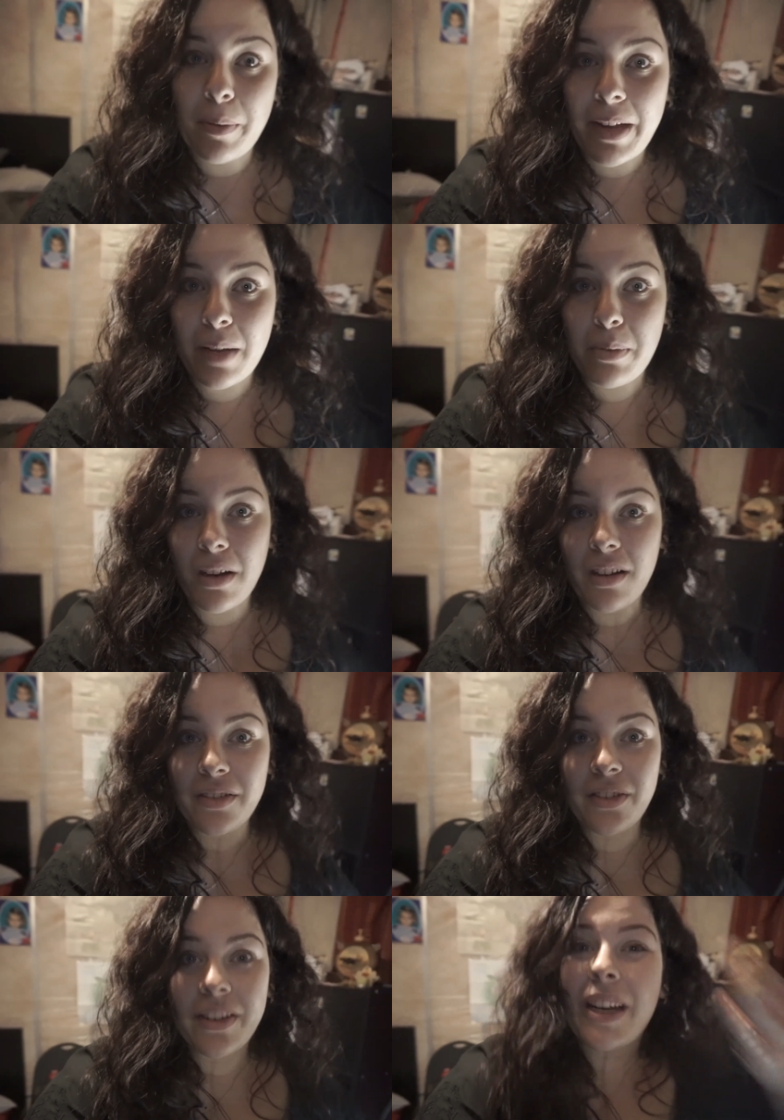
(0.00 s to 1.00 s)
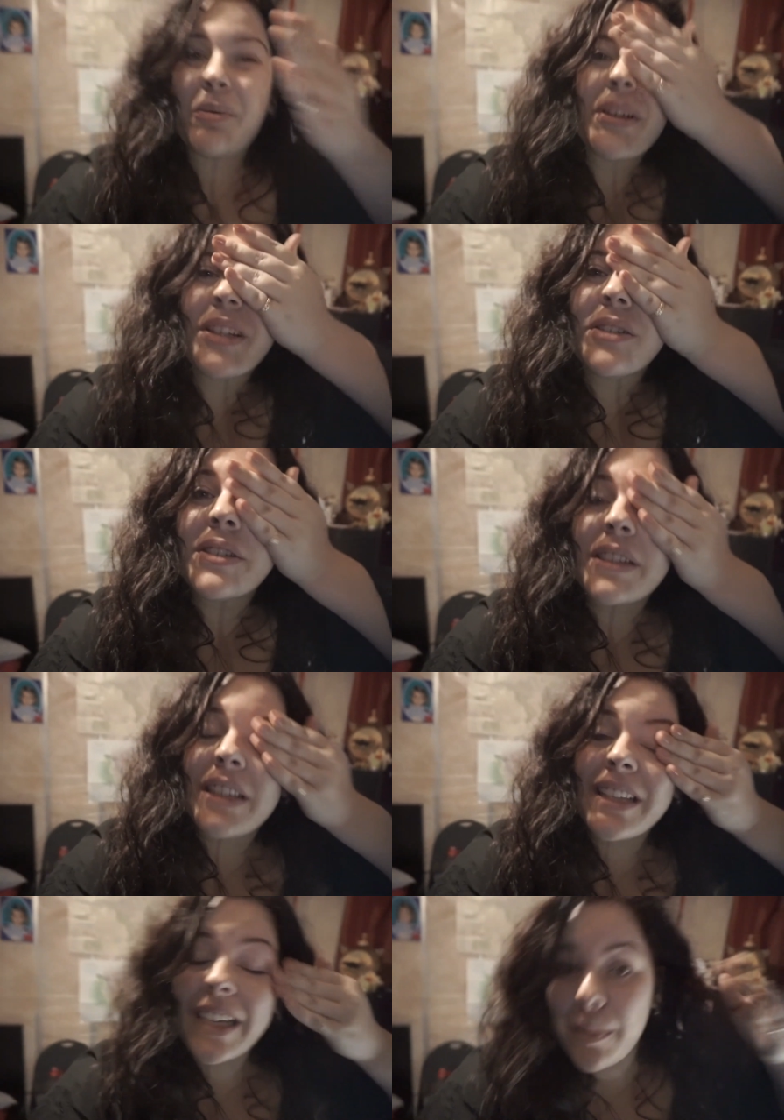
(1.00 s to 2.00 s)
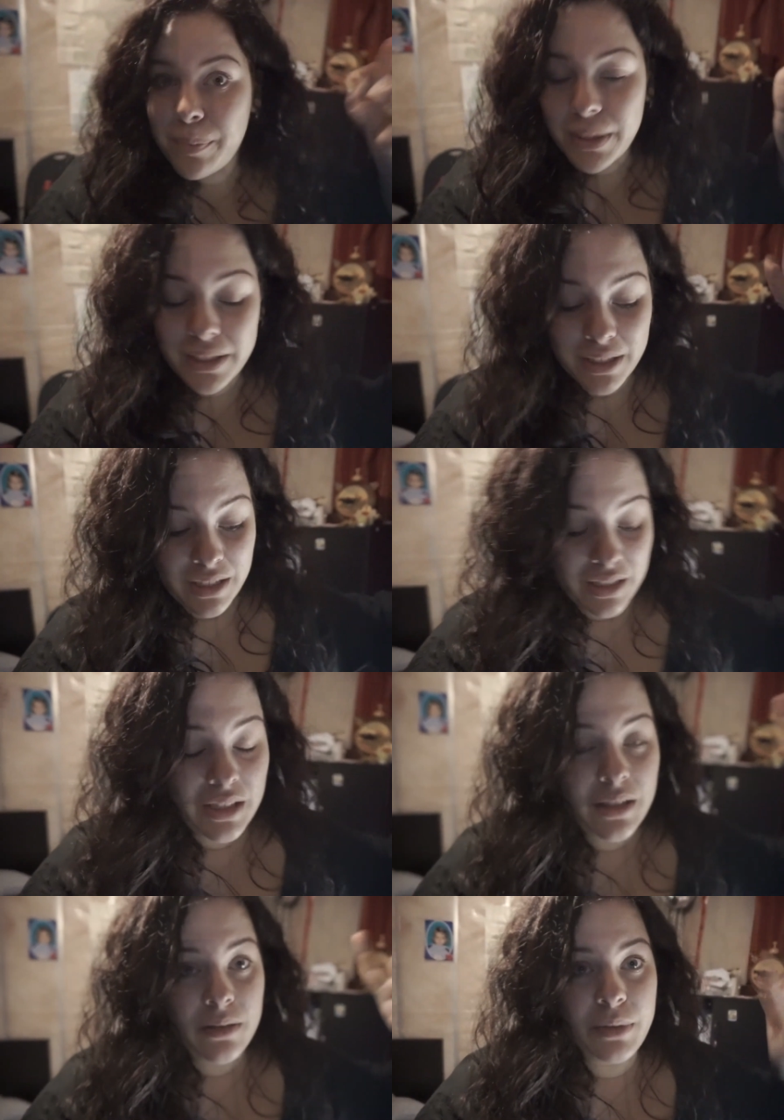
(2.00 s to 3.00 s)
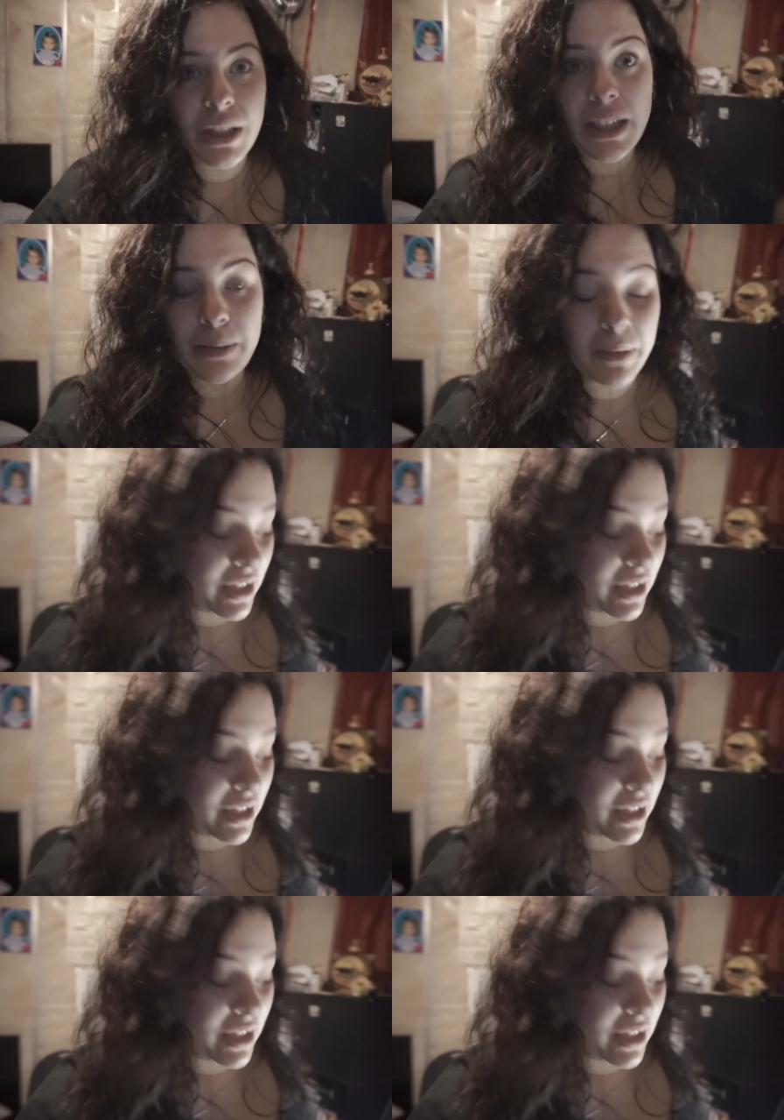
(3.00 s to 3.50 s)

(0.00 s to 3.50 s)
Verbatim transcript: makeup off and I'm ready to sleep. Bianca and my